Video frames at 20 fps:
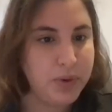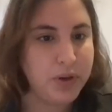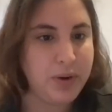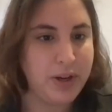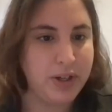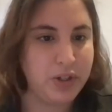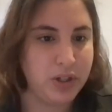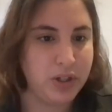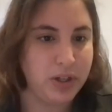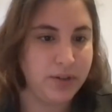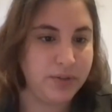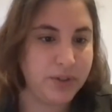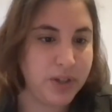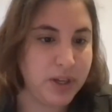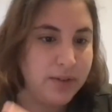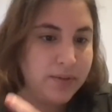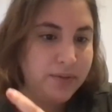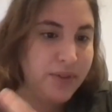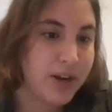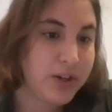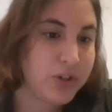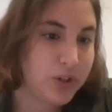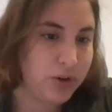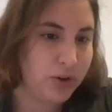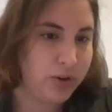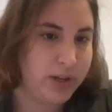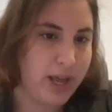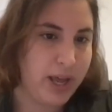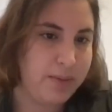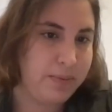a question of
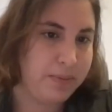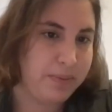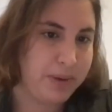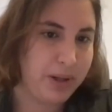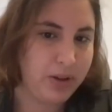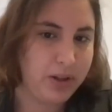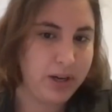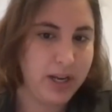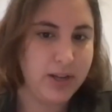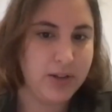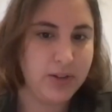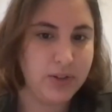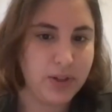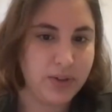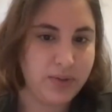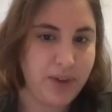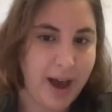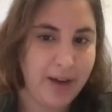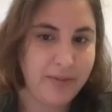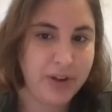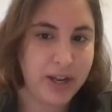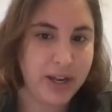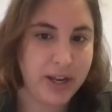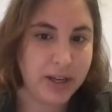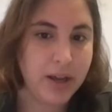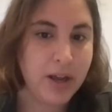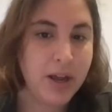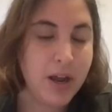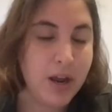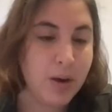conventional capabilities, of
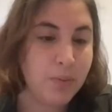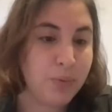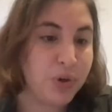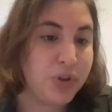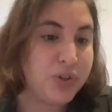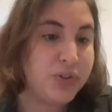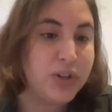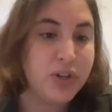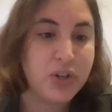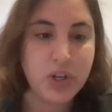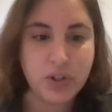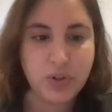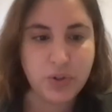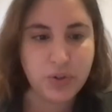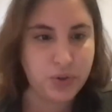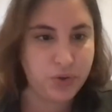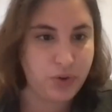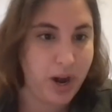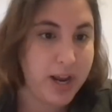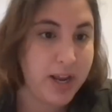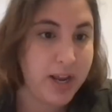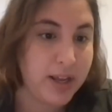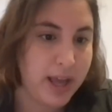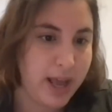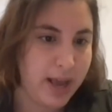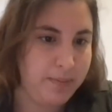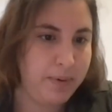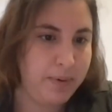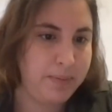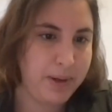having precision strike
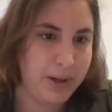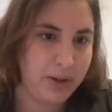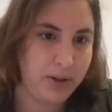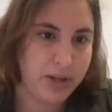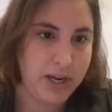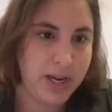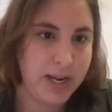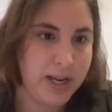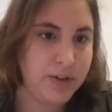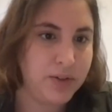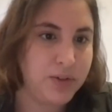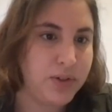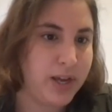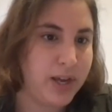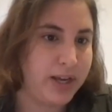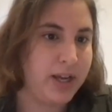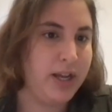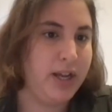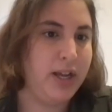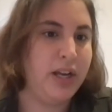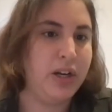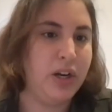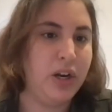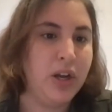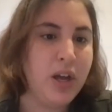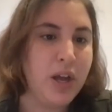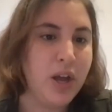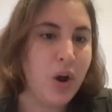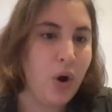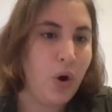capabilities that can
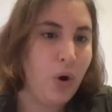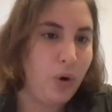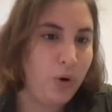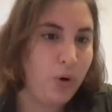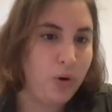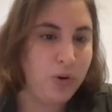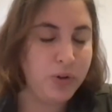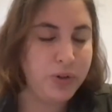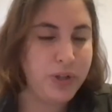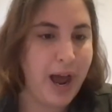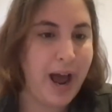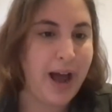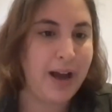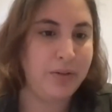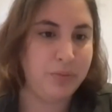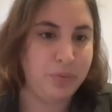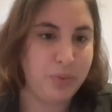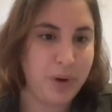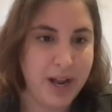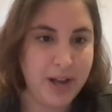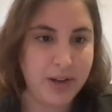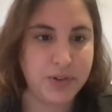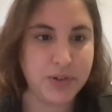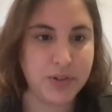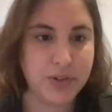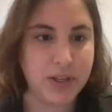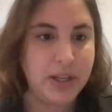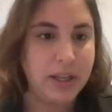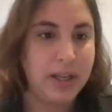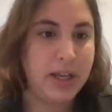hold at
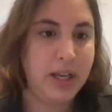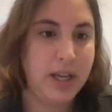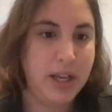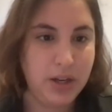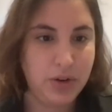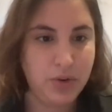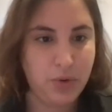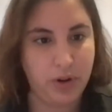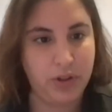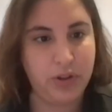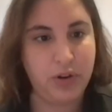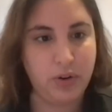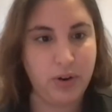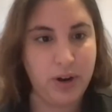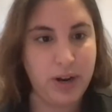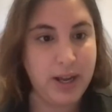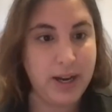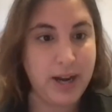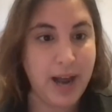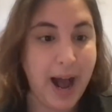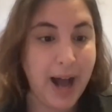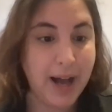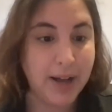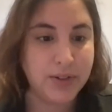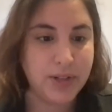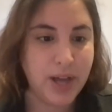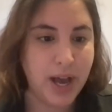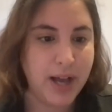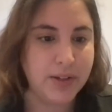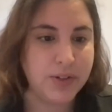risk key North Korean
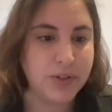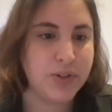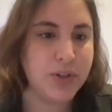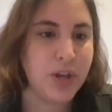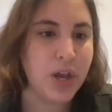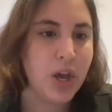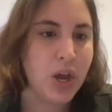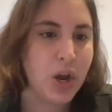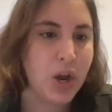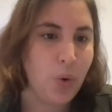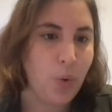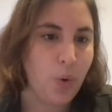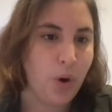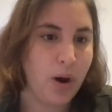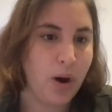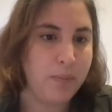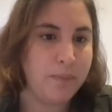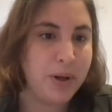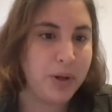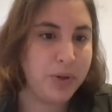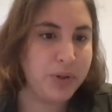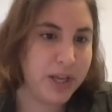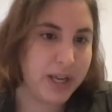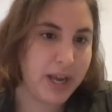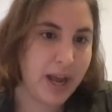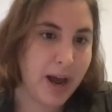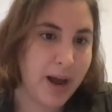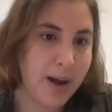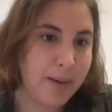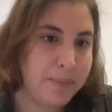assets, or
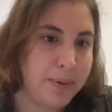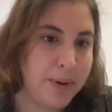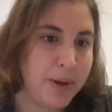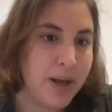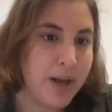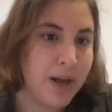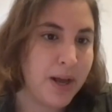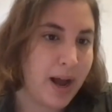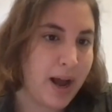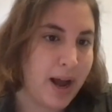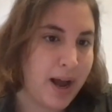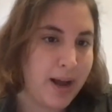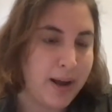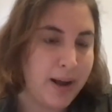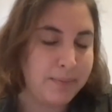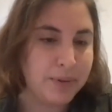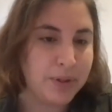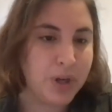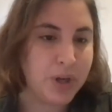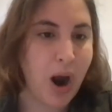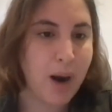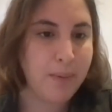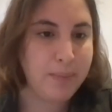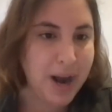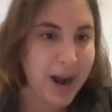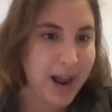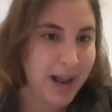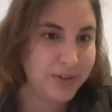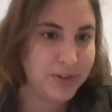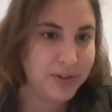building up
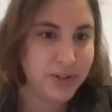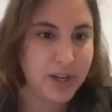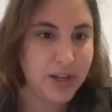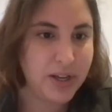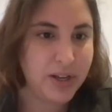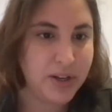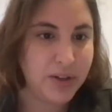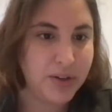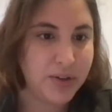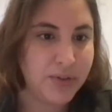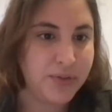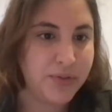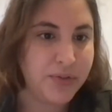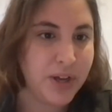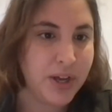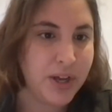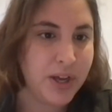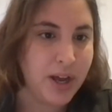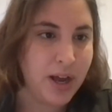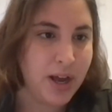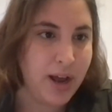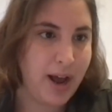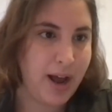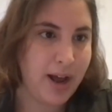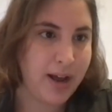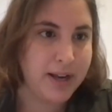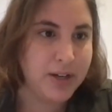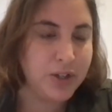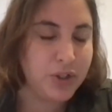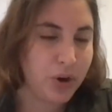comprehensive
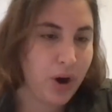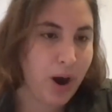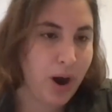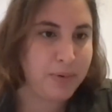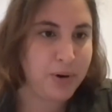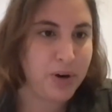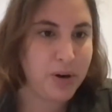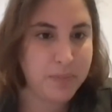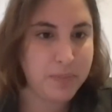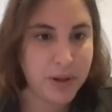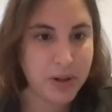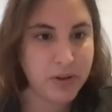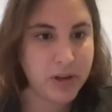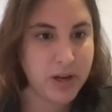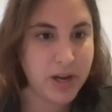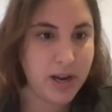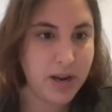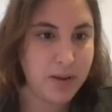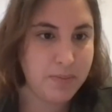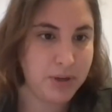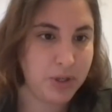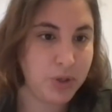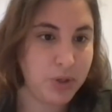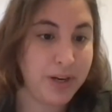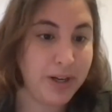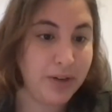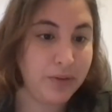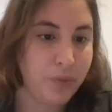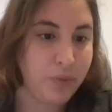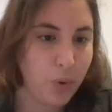interoperability
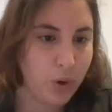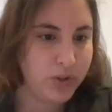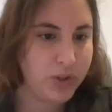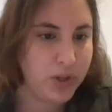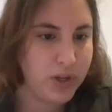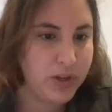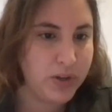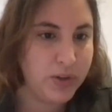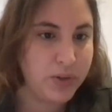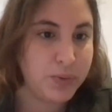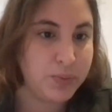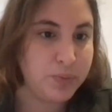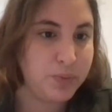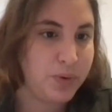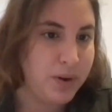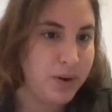between forces